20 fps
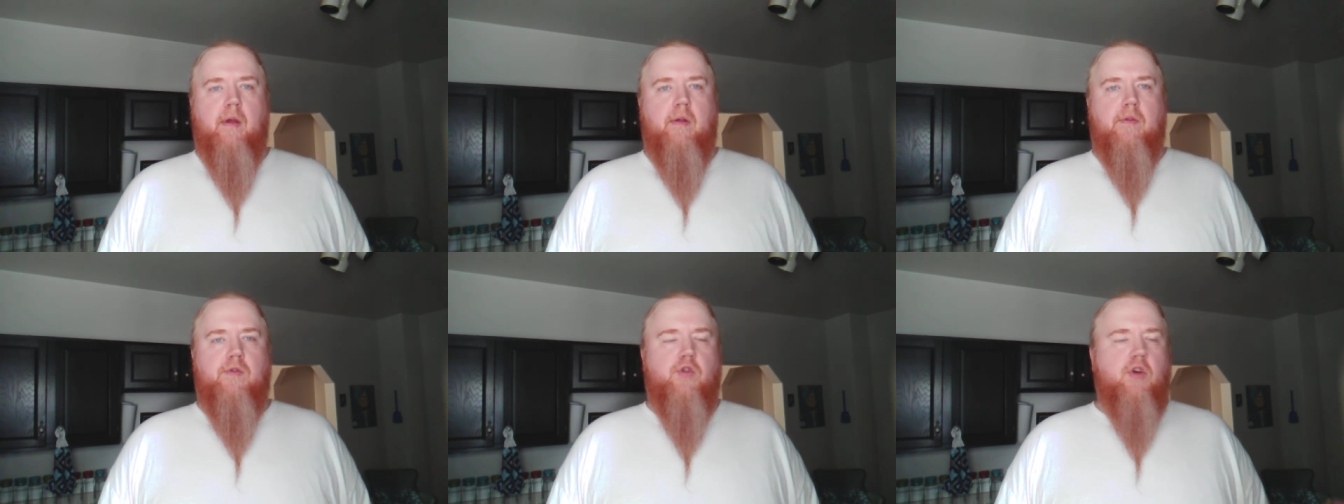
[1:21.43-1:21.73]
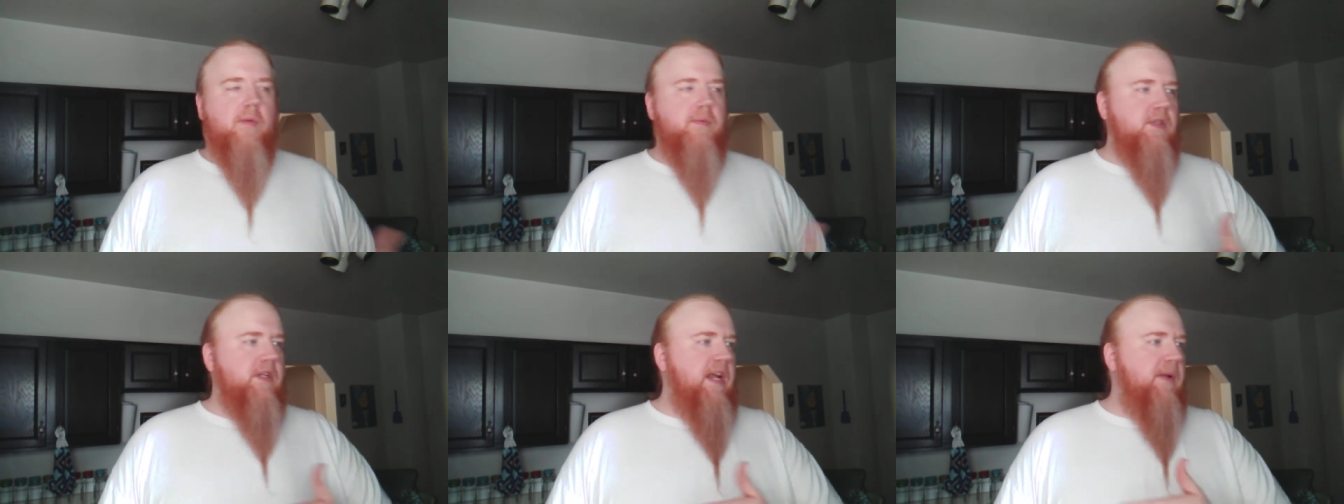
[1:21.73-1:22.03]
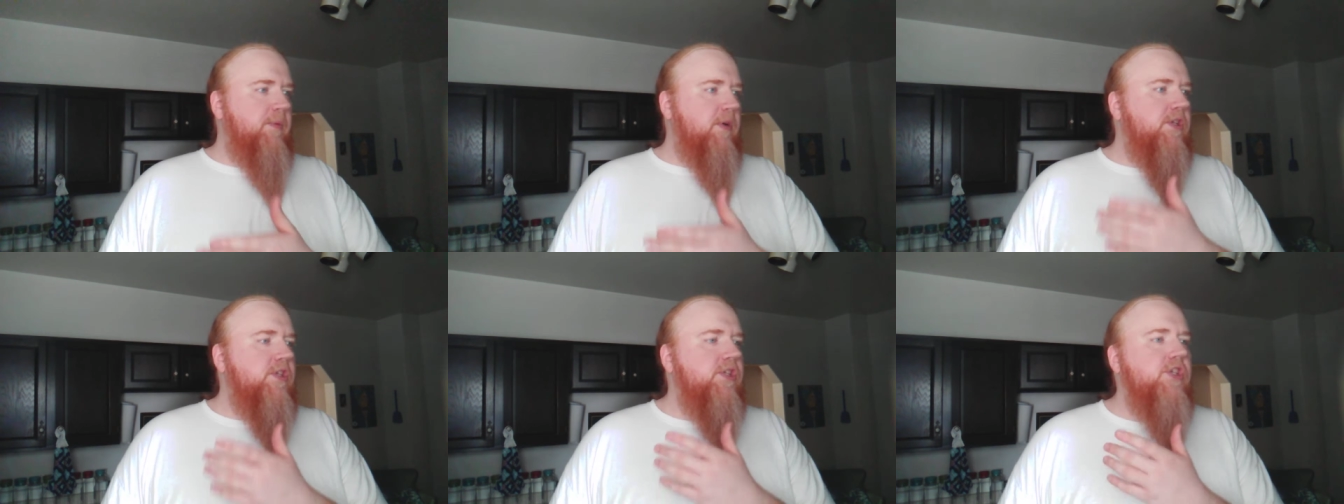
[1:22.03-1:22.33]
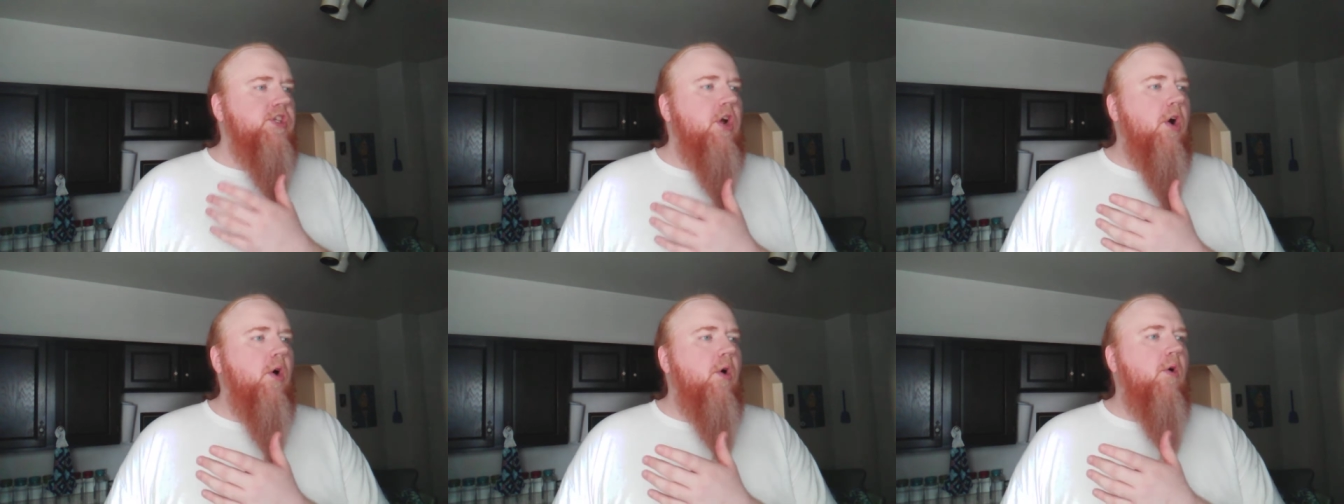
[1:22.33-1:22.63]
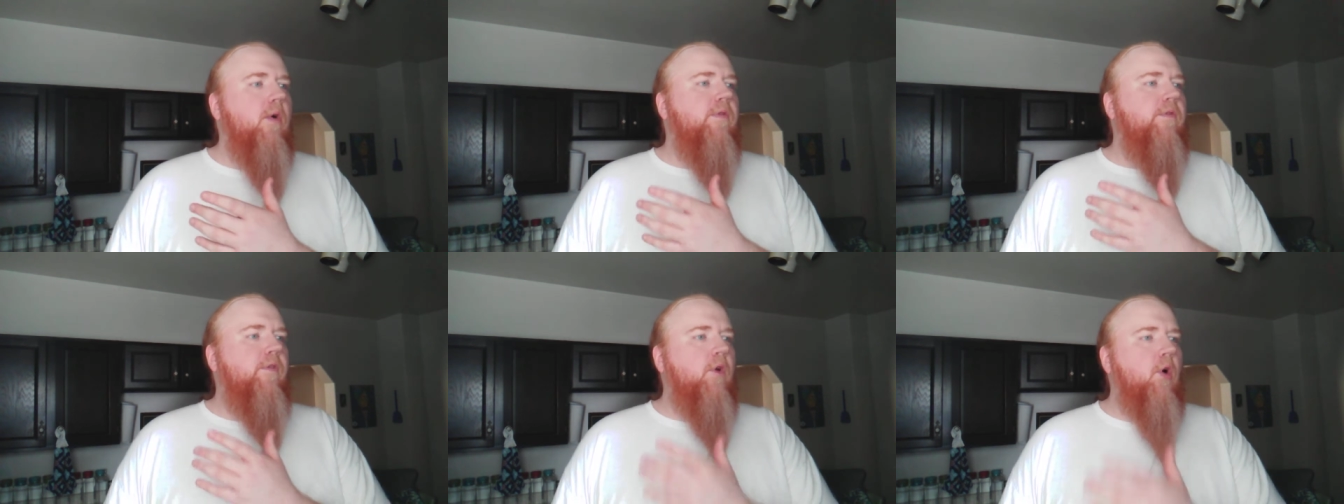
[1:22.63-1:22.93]
Trump's team was
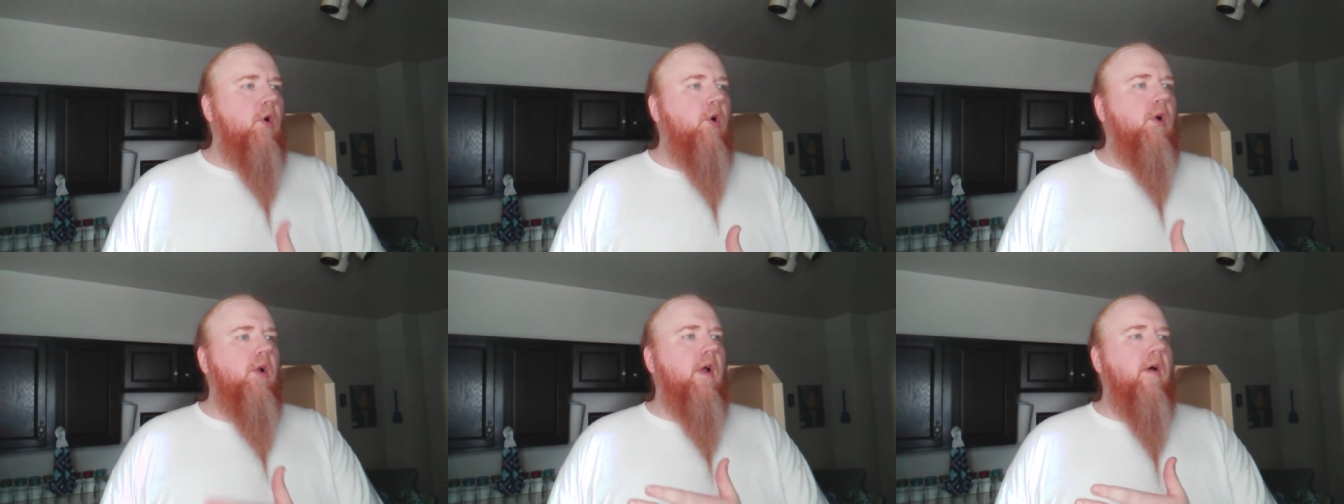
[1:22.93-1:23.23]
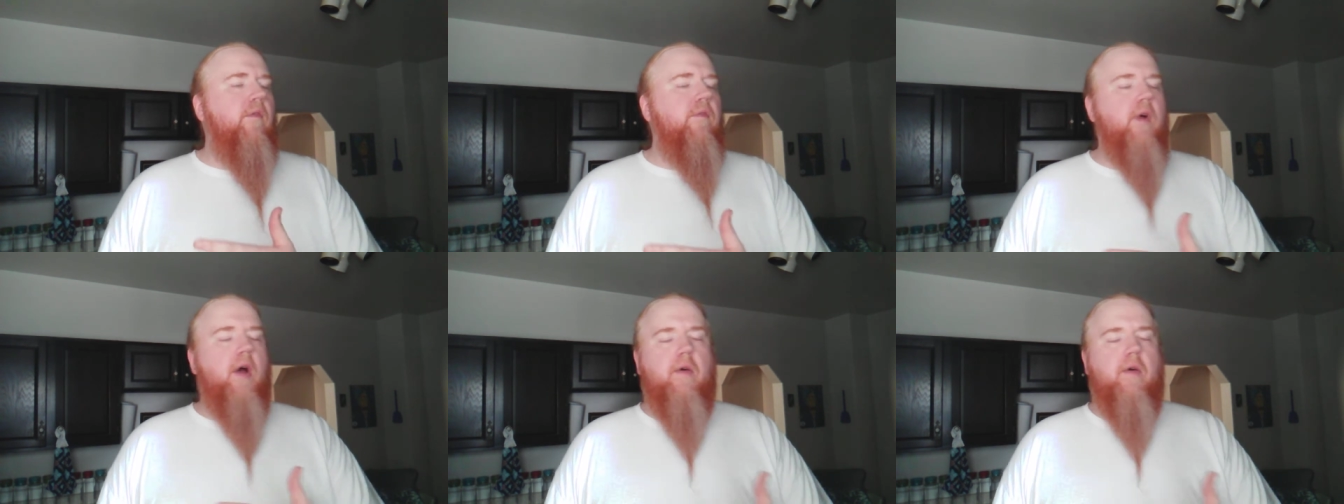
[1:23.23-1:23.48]
so full of,